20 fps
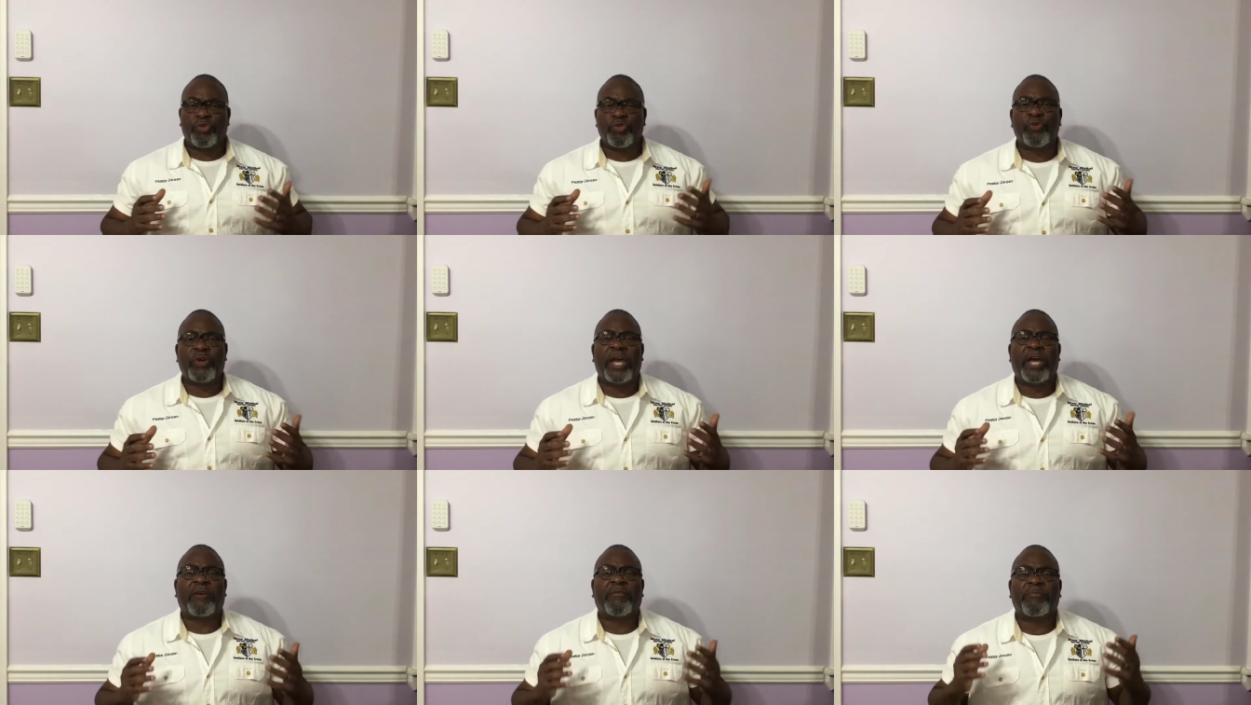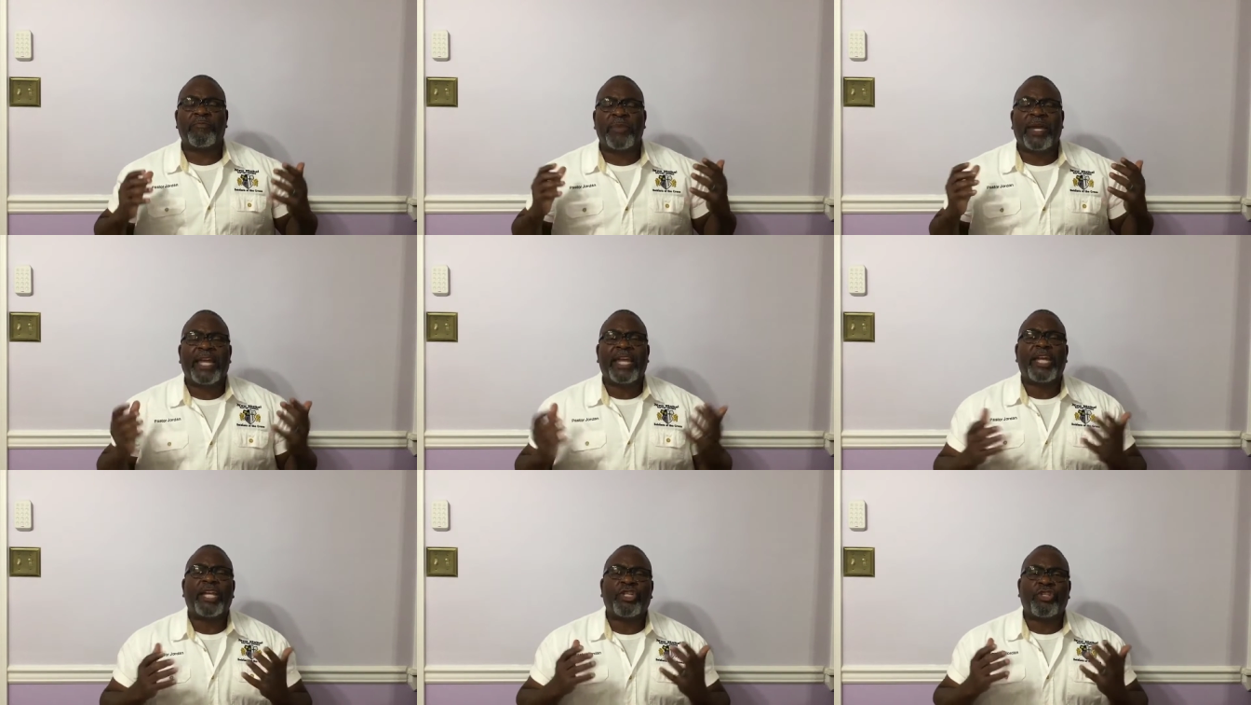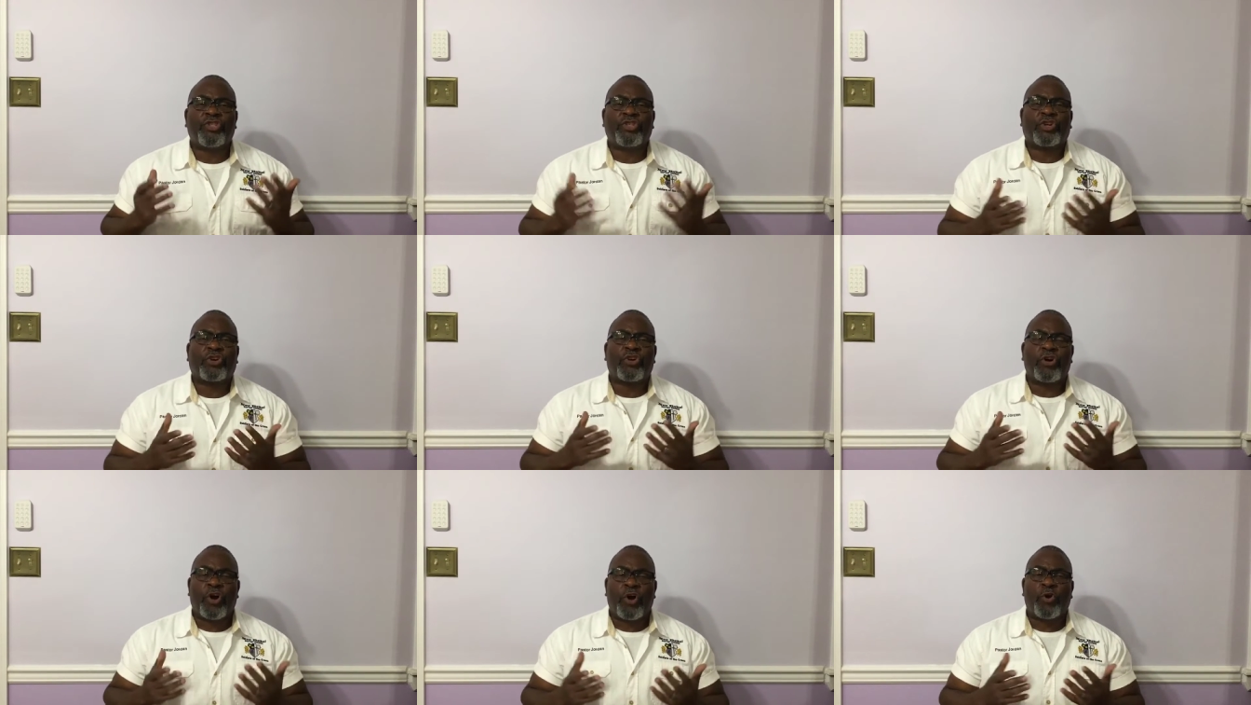You have made
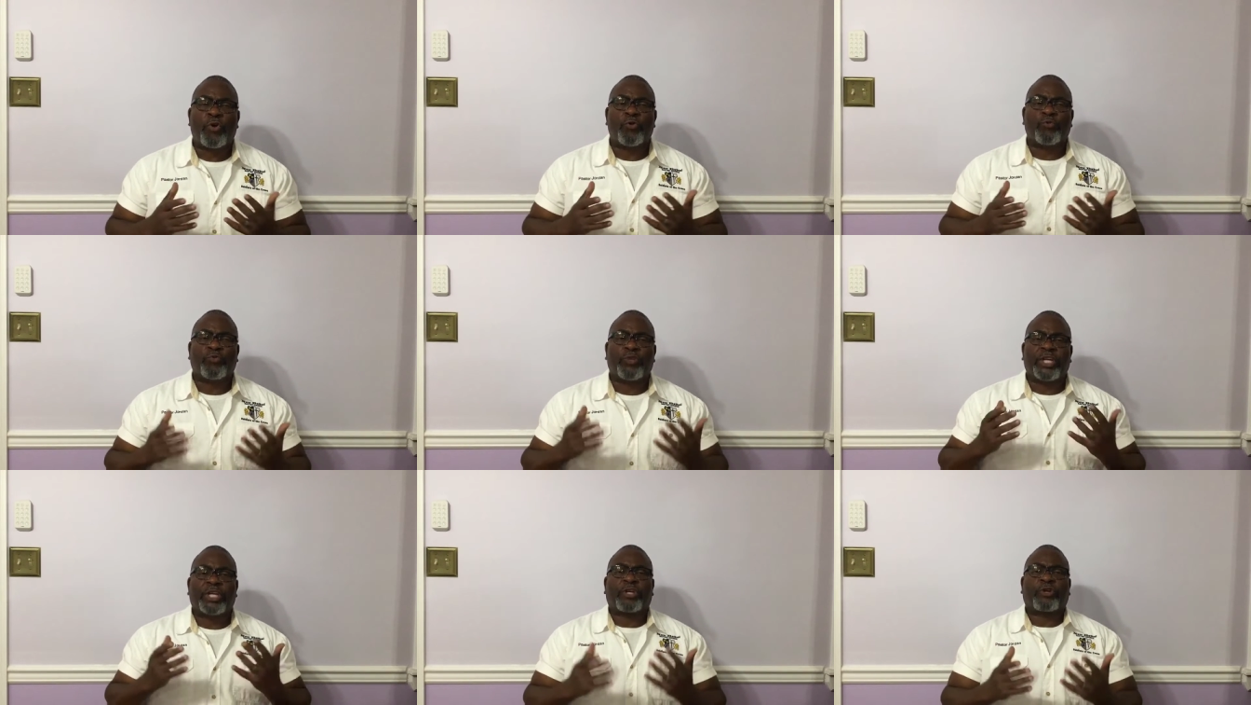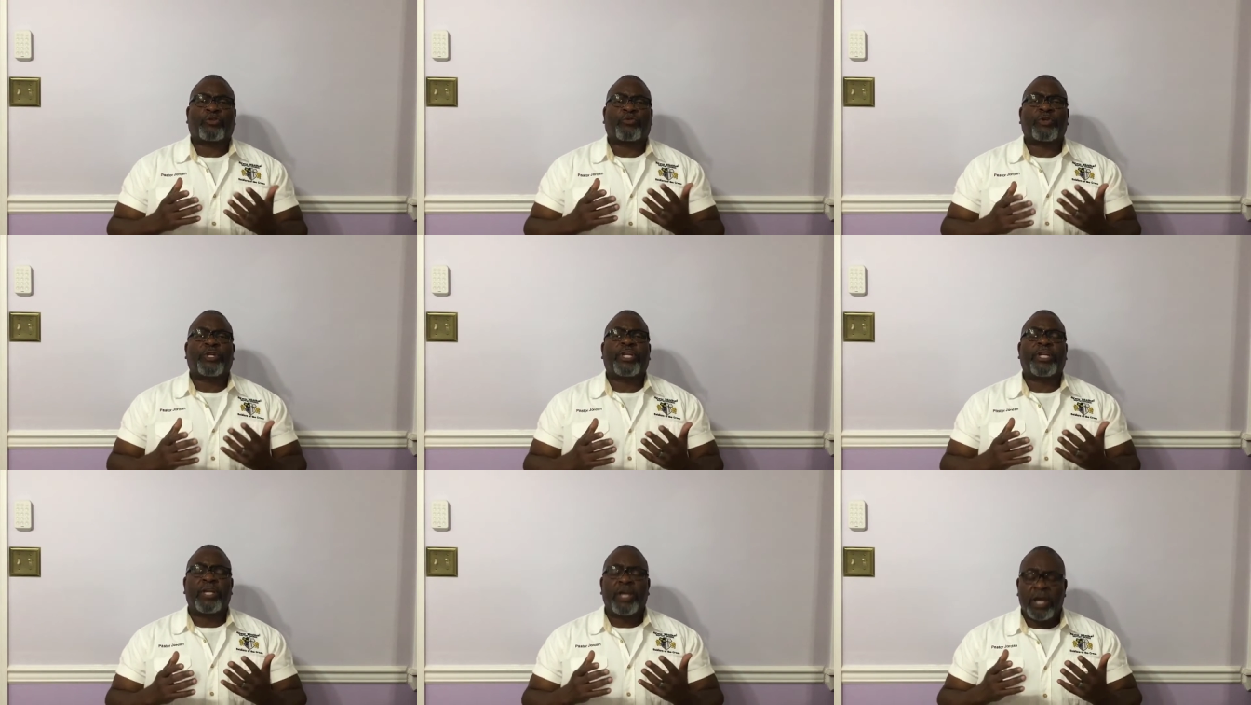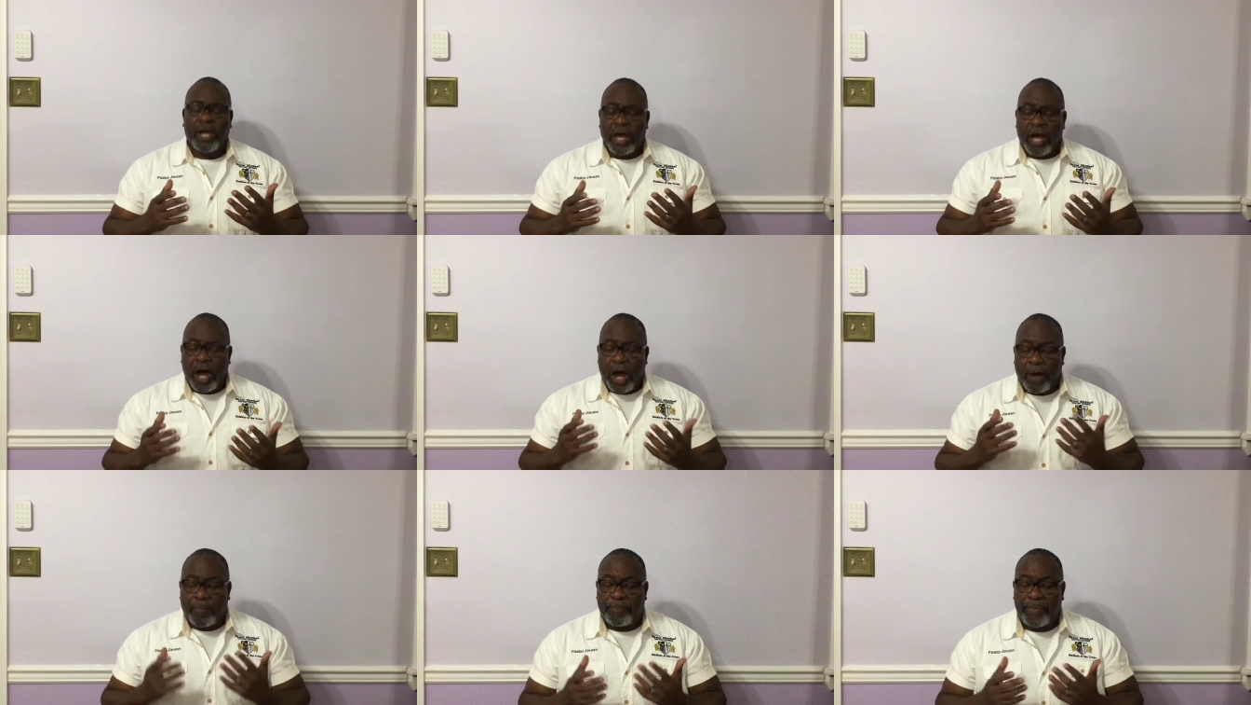your own decree
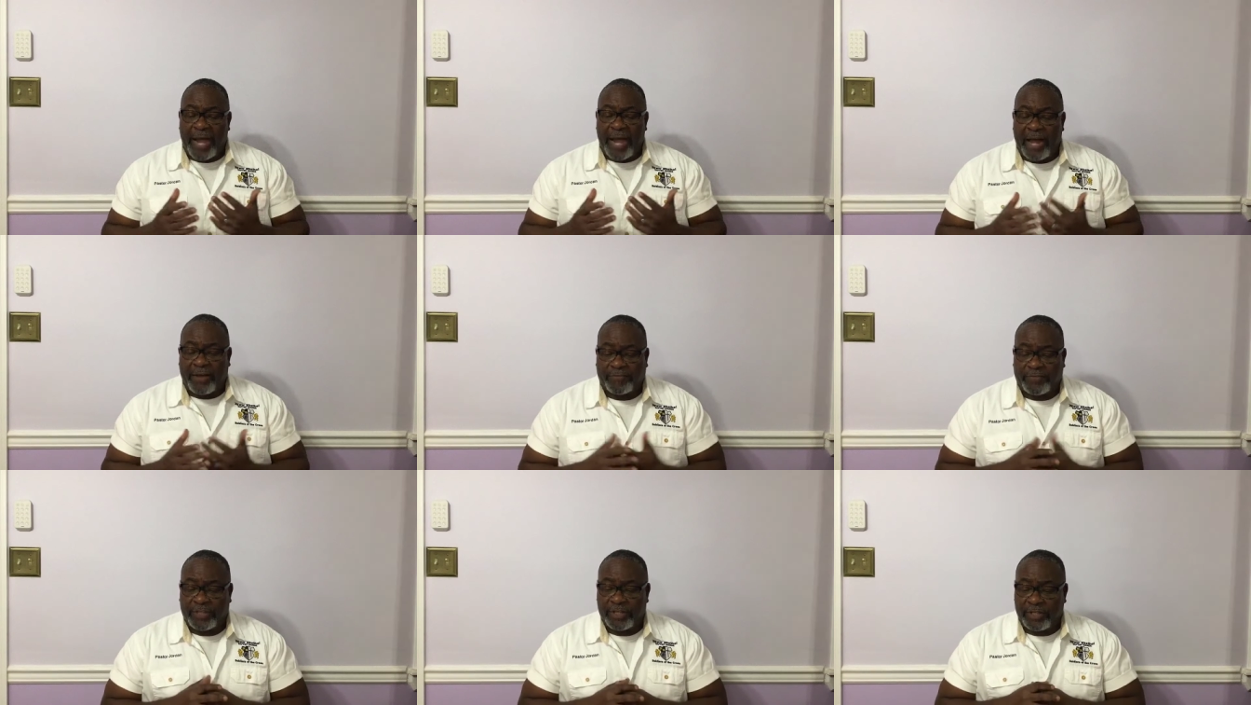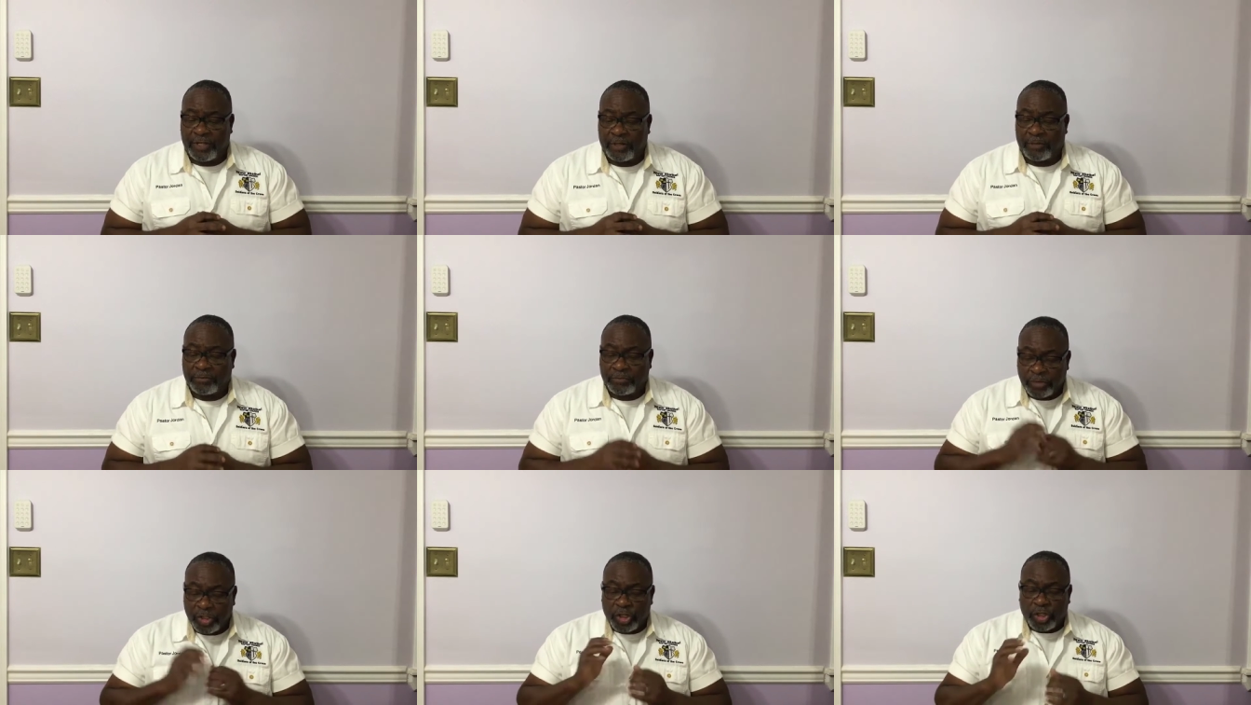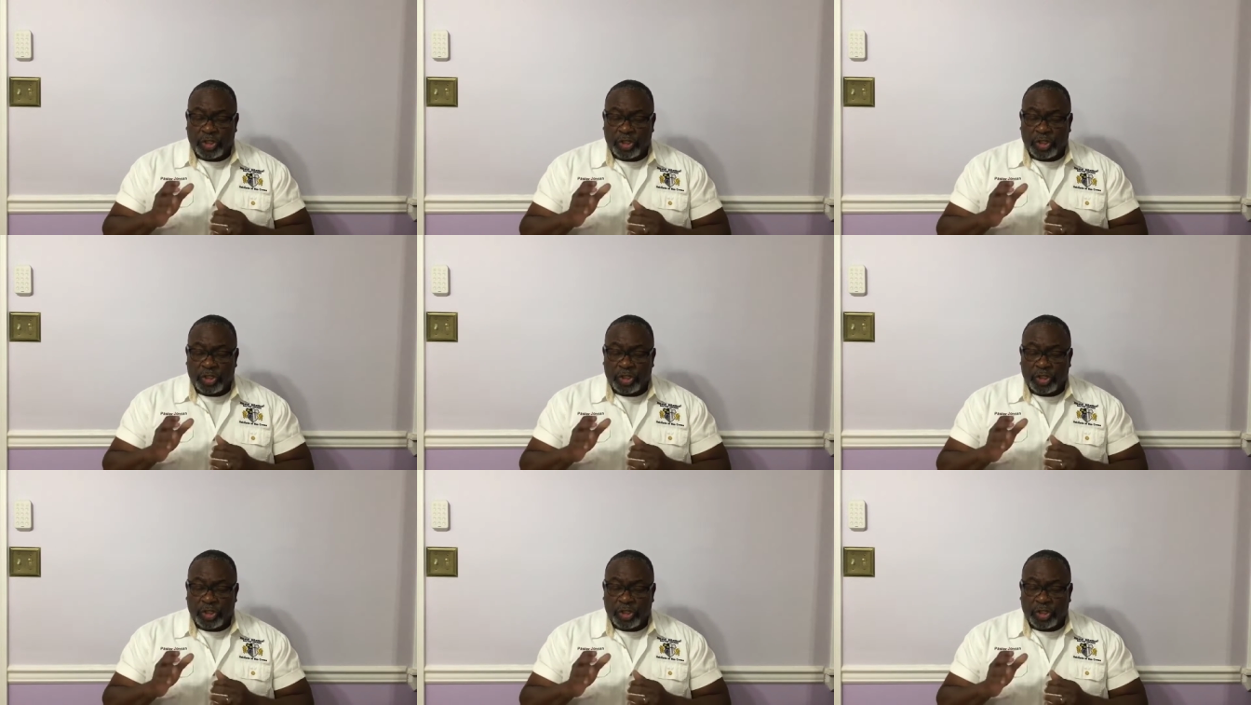about them.